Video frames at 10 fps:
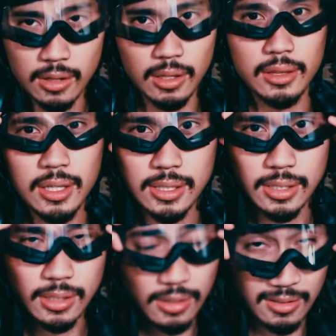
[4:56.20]
like
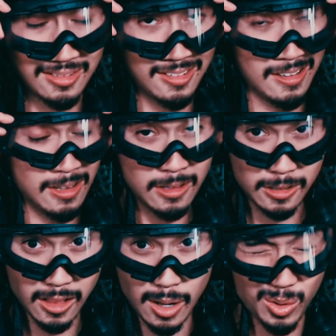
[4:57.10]
this, It's
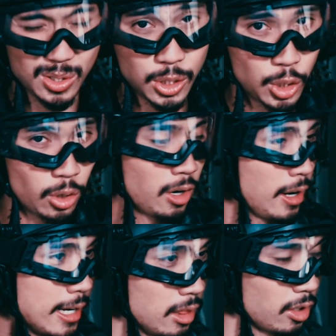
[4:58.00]
a lot more secure
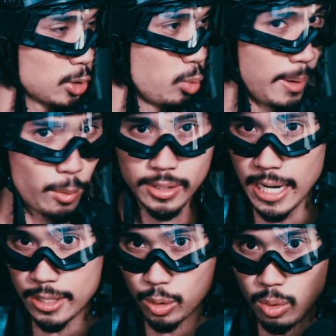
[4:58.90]
and it looks way more
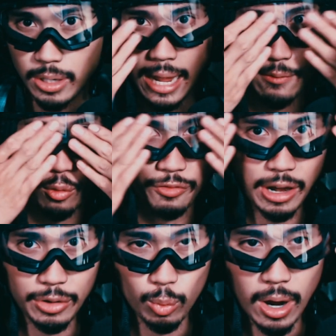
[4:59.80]
tactical, and I have a
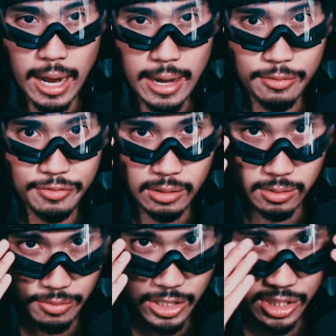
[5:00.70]
very wide
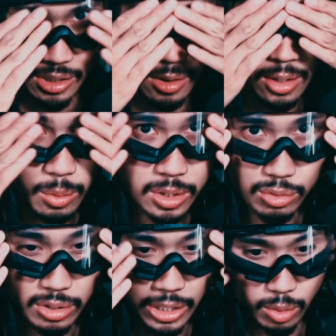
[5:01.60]
field of vision, which
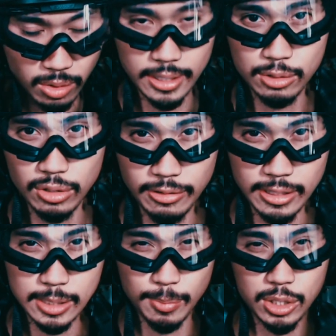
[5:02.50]
is really cool, and it's really,
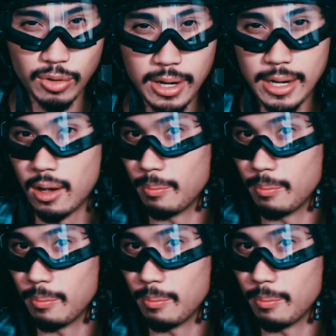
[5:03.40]
really smudged right now.